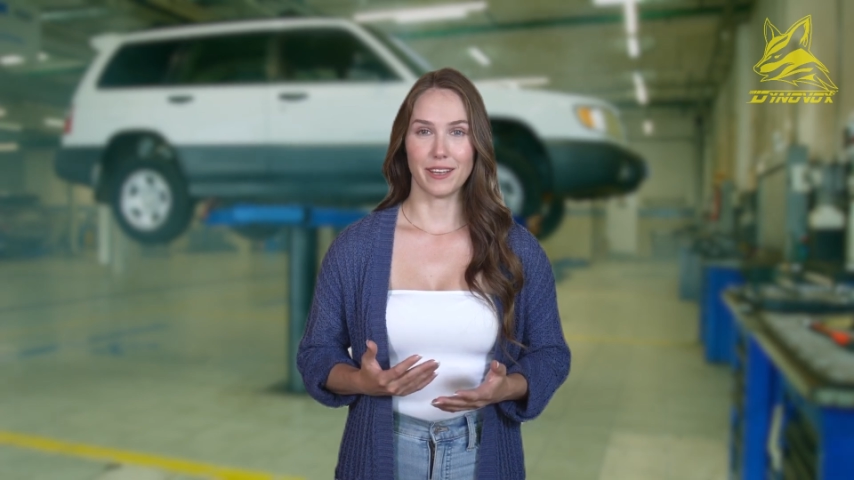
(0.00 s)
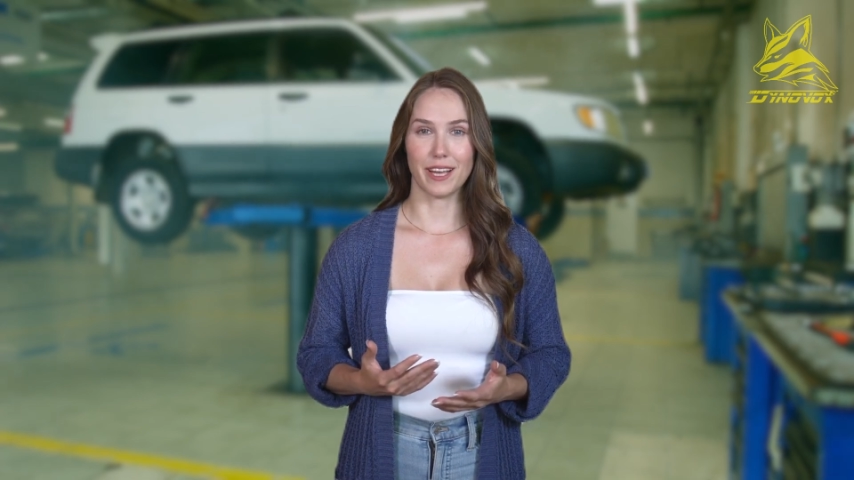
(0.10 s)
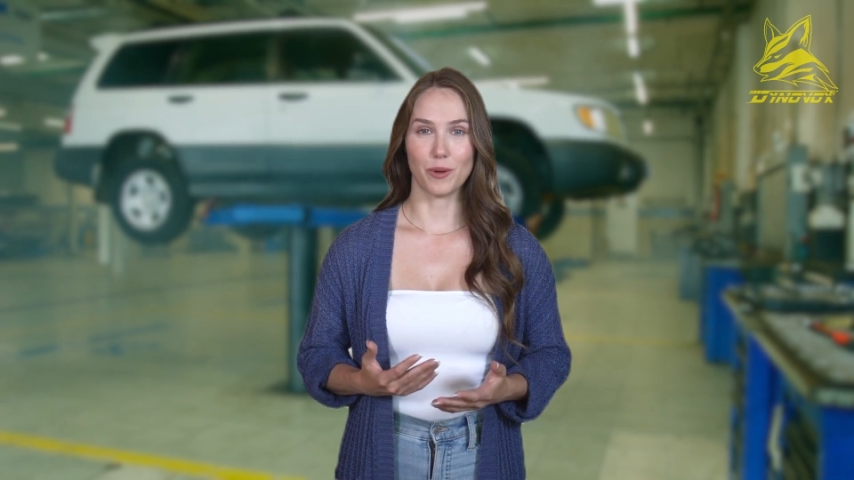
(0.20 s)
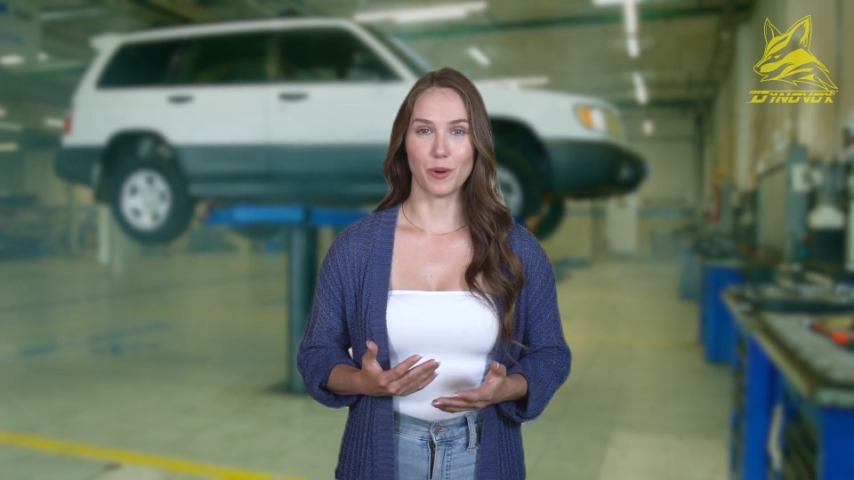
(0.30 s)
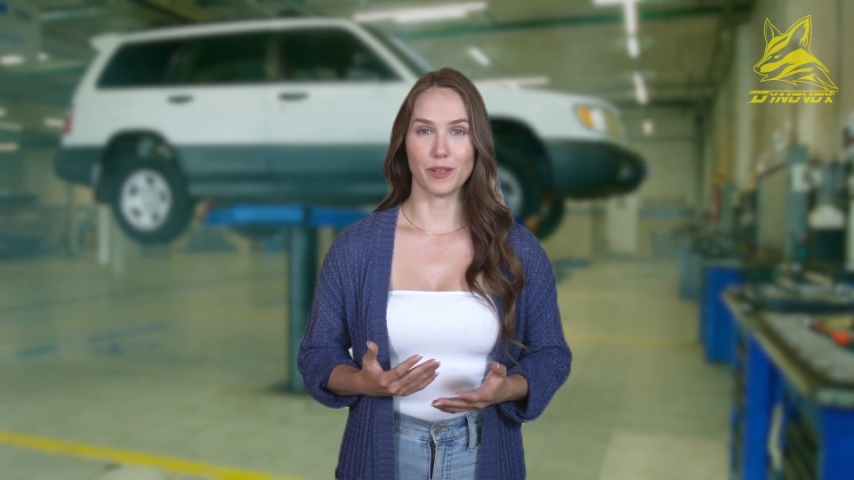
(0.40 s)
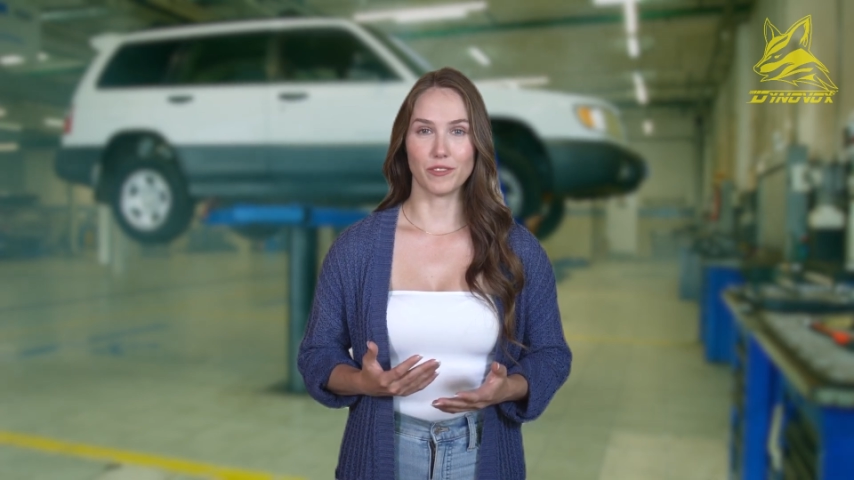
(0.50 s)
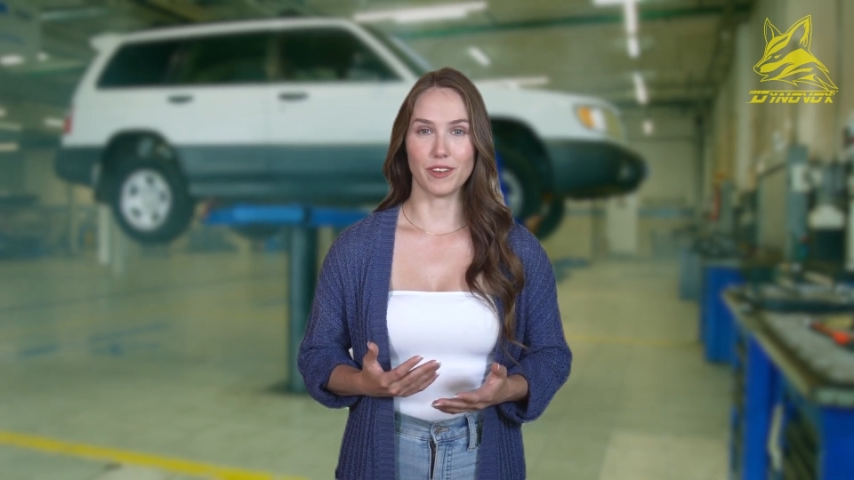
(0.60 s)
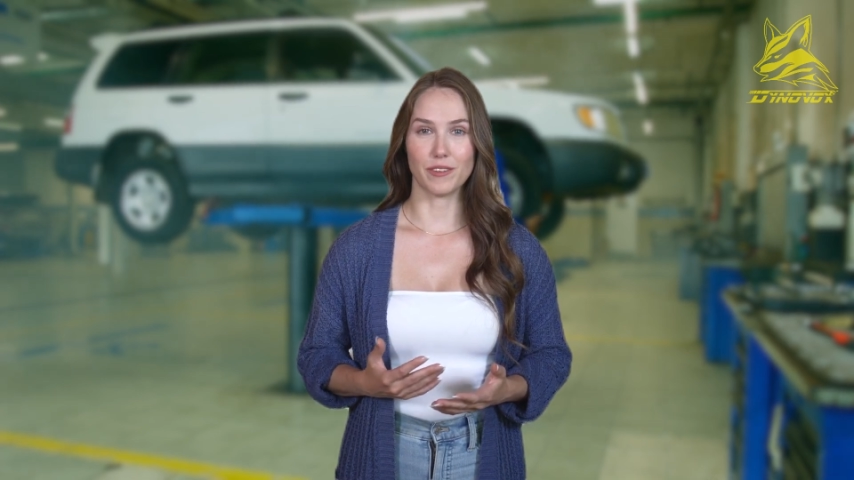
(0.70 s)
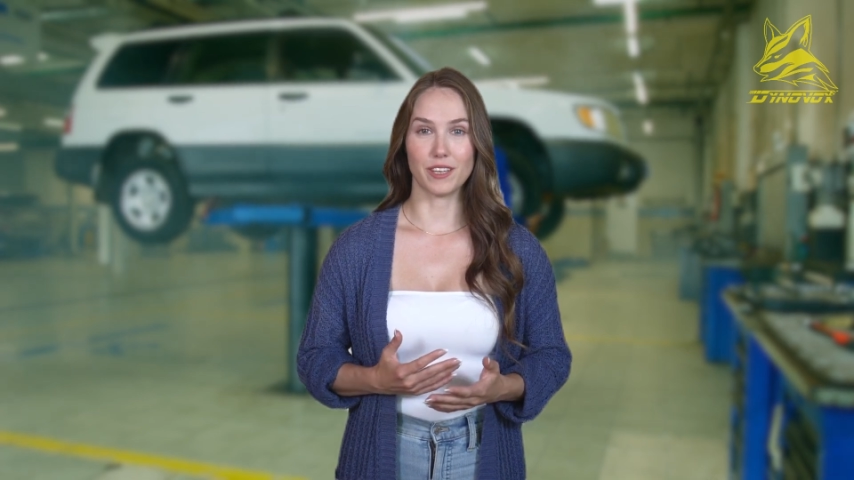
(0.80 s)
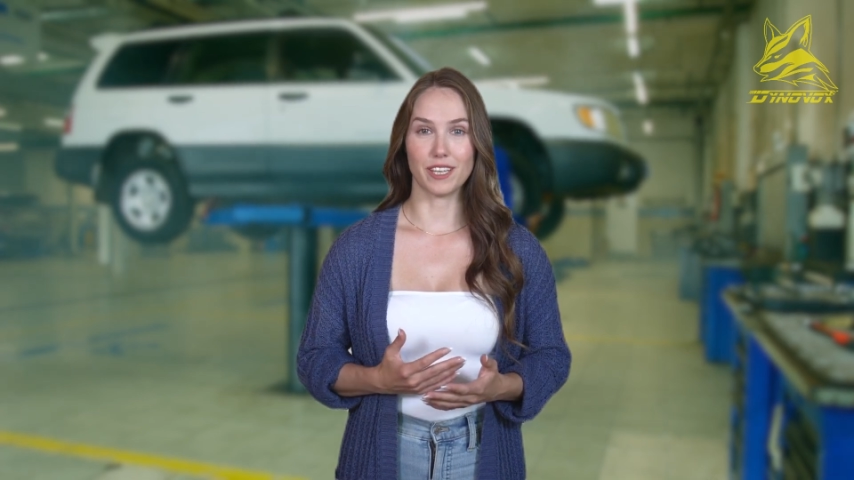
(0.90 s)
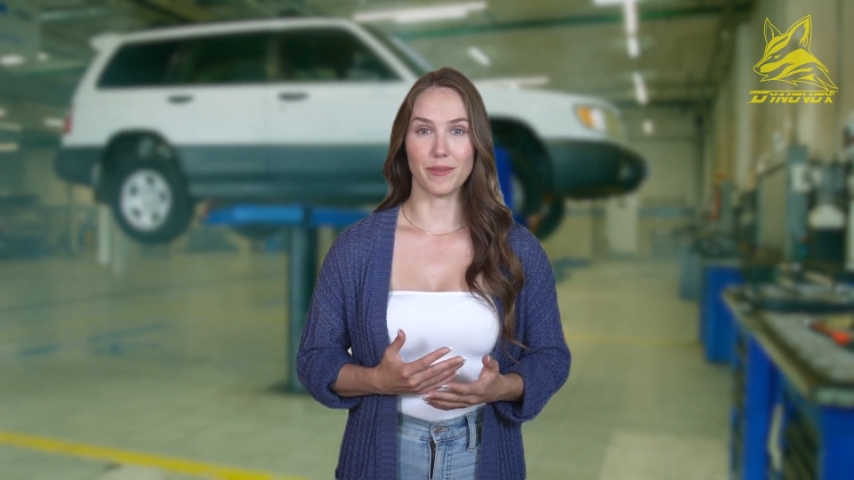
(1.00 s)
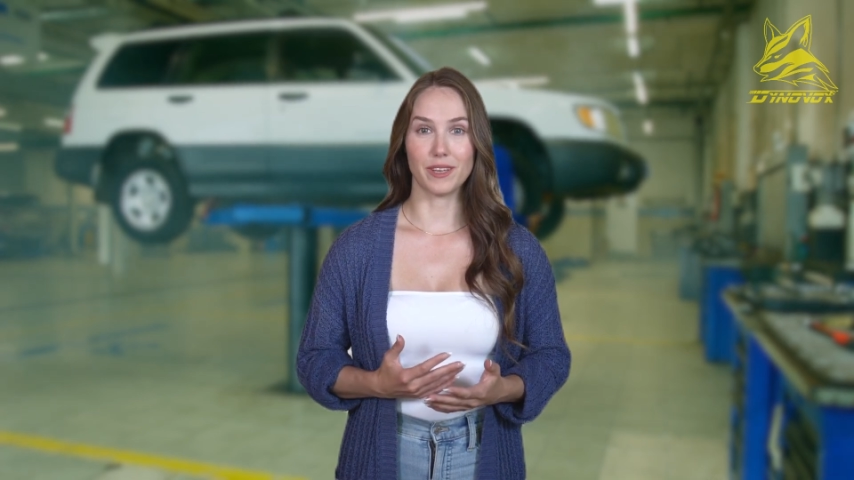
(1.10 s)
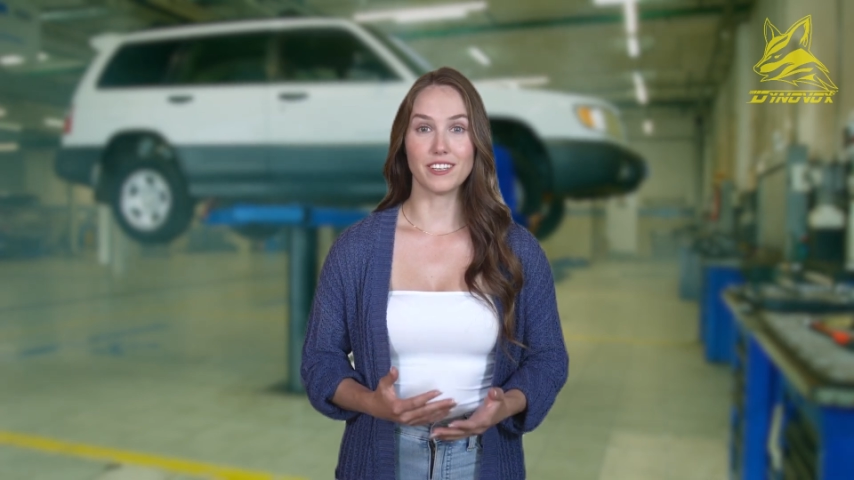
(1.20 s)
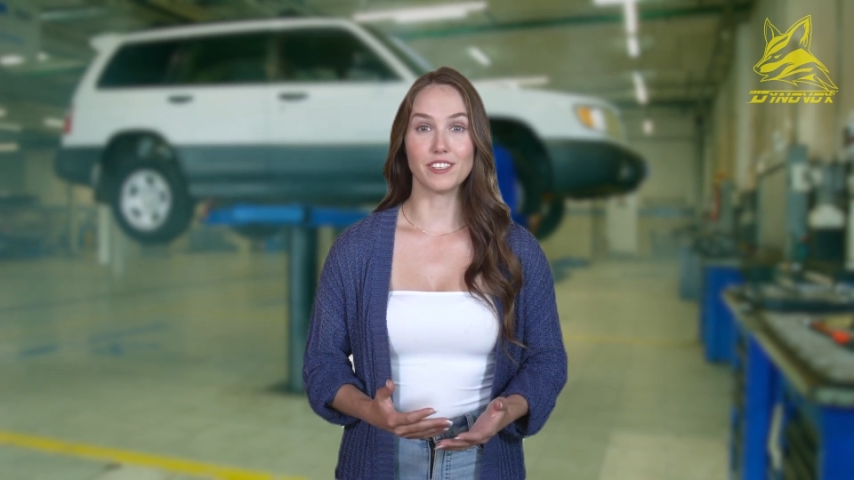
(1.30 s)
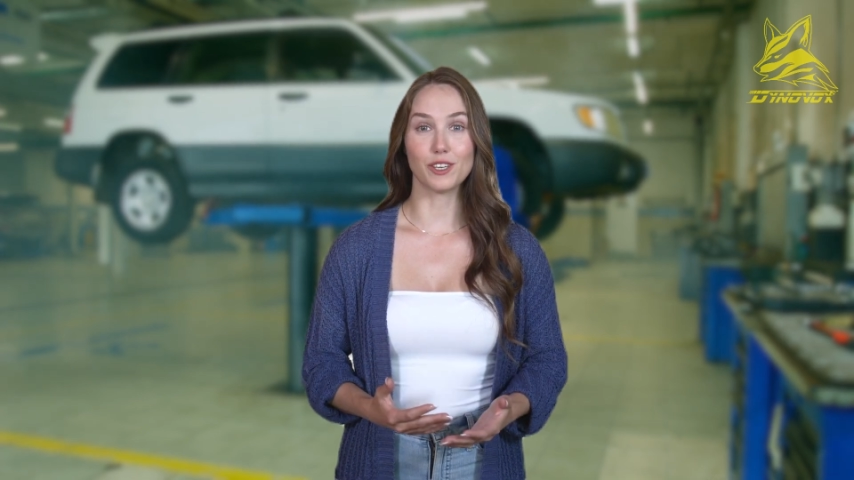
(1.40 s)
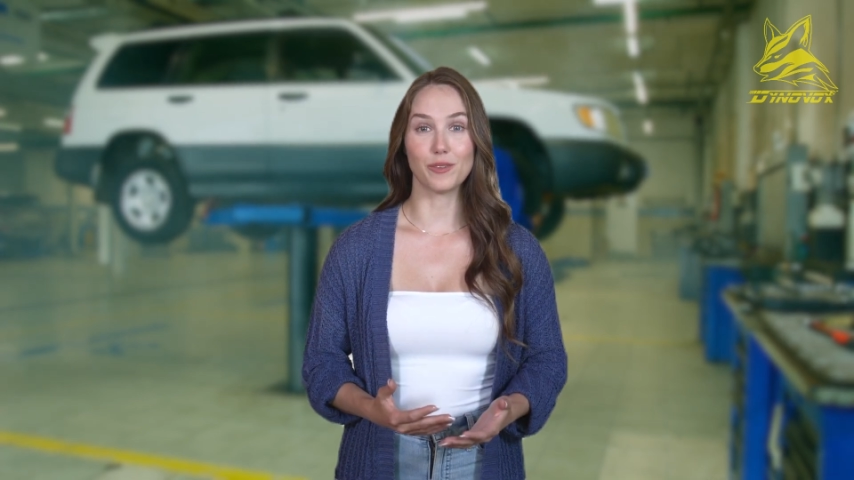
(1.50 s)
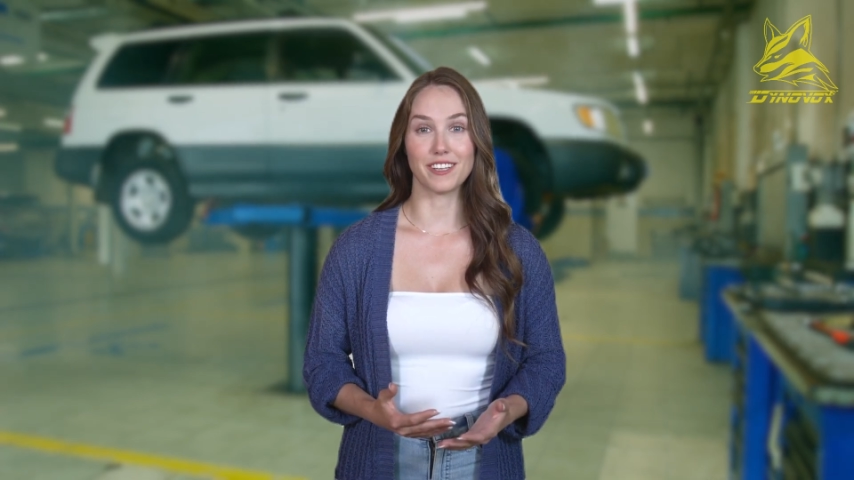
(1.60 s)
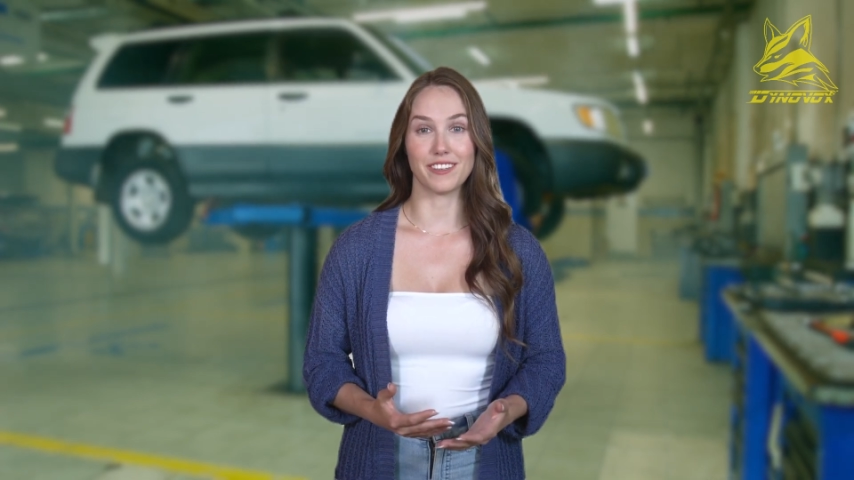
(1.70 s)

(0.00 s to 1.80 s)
an oiled filter can look as new as